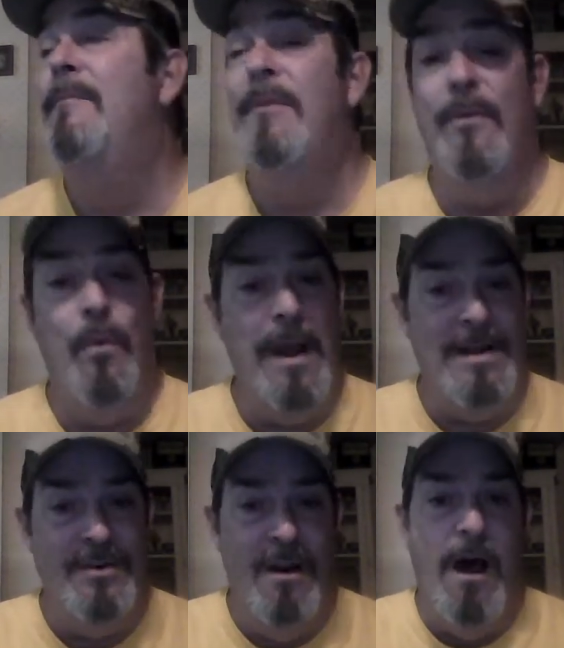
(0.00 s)
But the way
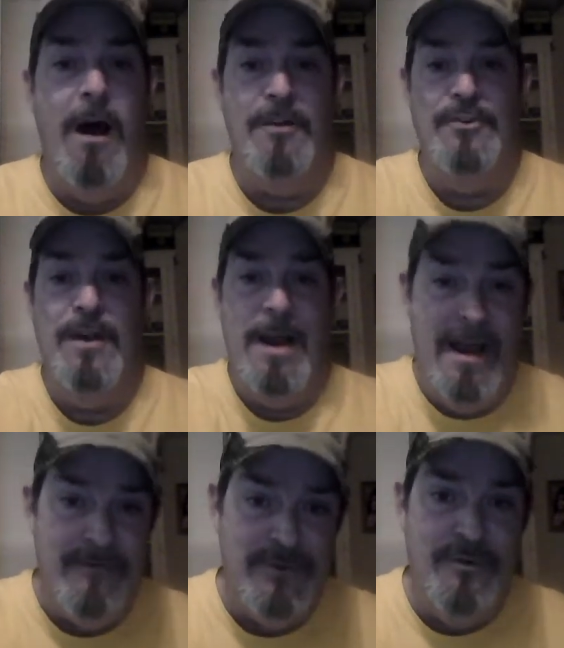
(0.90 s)
it's locked, you got to
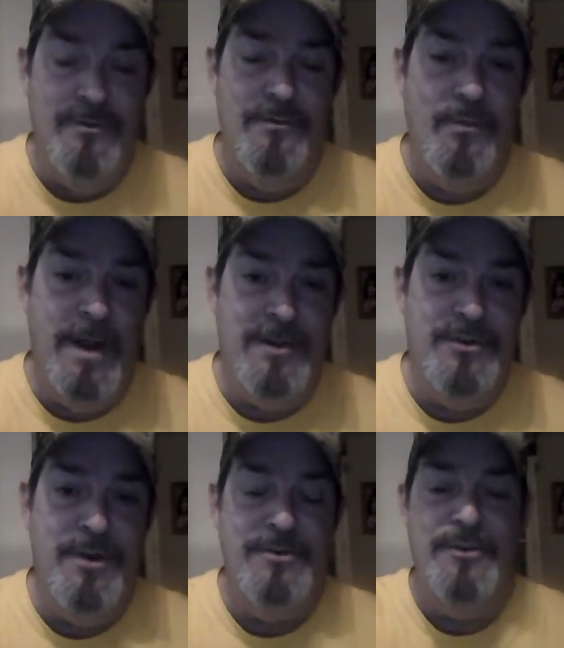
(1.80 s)
have a screw. The way it
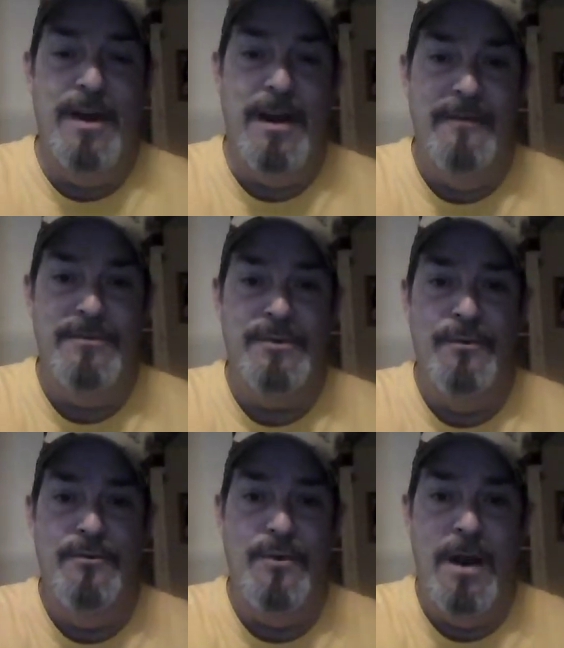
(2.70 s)
shuts, you got to have a
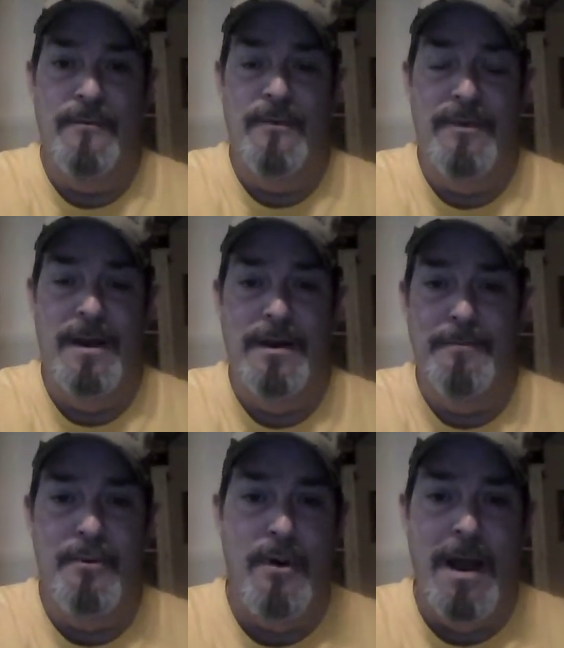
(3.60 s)
screwdriver thing
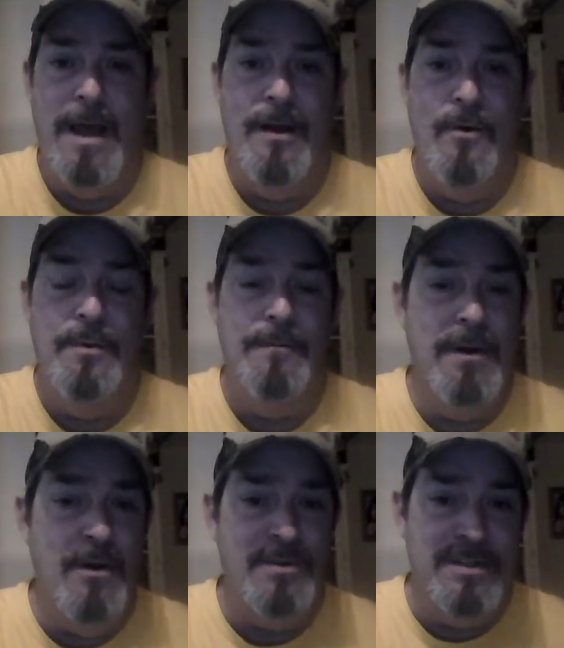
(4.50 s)
to pry it open
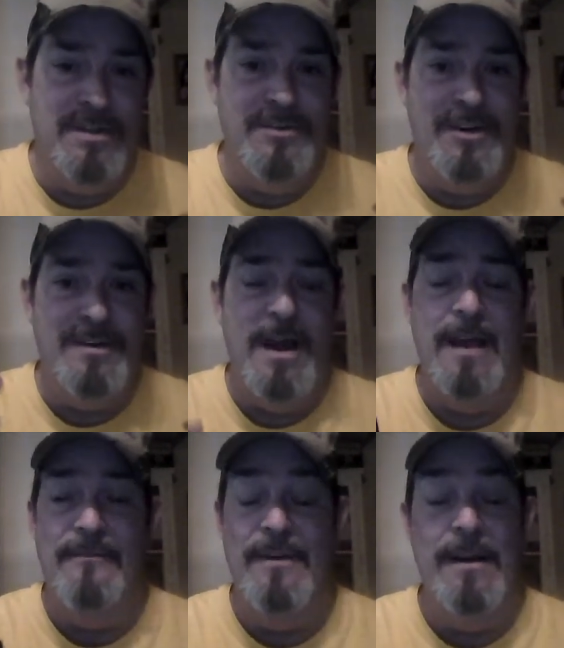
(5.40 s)
because it's such a
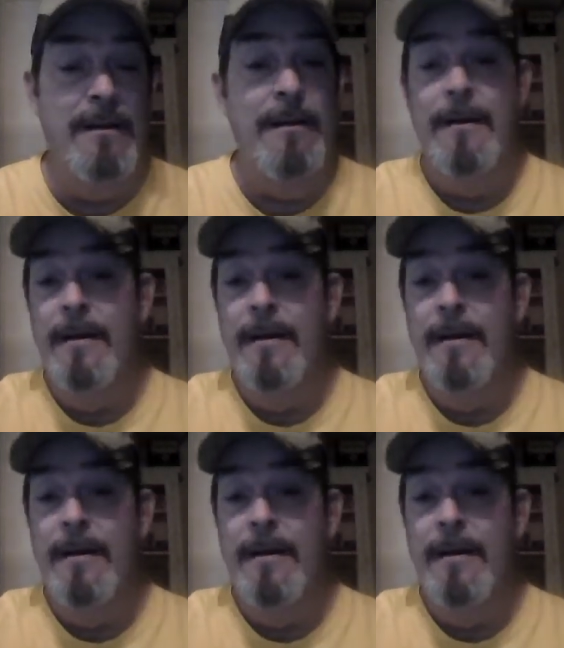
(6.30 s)
tight fit.